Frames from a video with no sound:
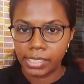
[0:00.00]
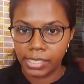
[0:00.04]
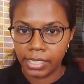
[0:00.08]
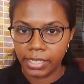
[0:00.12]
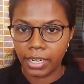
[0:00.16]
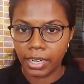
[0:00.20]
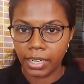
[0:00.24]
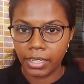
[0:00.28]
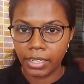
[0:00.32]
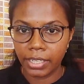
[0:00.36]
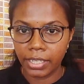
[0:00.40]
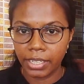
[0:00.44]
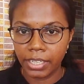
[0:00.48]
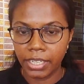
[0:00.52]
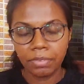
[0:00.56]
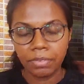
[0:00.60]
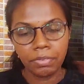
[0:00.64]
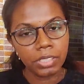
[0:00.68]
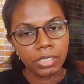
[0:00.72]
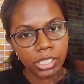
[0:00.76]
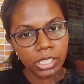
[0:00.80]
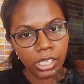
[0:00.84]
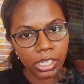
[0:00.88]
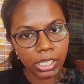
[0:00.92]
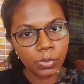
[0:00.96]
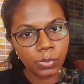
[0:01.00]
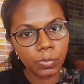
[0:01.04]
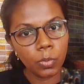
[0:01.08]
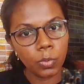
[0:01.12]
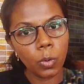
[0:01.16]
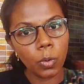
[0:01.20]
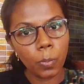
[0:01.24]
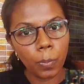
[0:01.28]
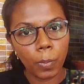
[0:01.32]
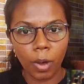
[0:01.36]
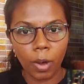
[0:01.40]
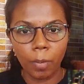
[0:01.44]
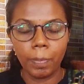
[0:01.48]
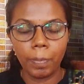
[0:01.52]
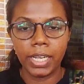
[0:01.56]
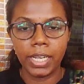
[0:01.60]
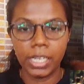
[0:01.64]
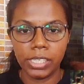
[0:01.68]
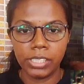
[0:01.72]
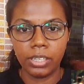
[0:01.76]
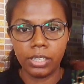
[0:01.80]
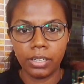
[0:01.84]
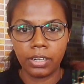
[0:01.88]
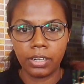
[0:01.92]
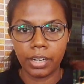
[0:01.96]
is the country which has more
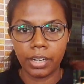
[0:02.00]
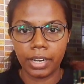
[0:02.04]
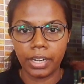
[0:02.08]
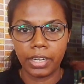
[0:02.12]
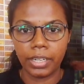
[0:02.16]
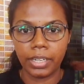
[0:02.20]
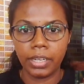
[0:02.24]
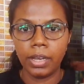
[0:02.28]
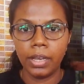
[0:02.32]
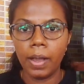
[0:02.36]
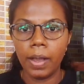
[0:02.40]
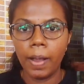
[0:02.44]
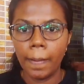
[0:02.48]
population, right?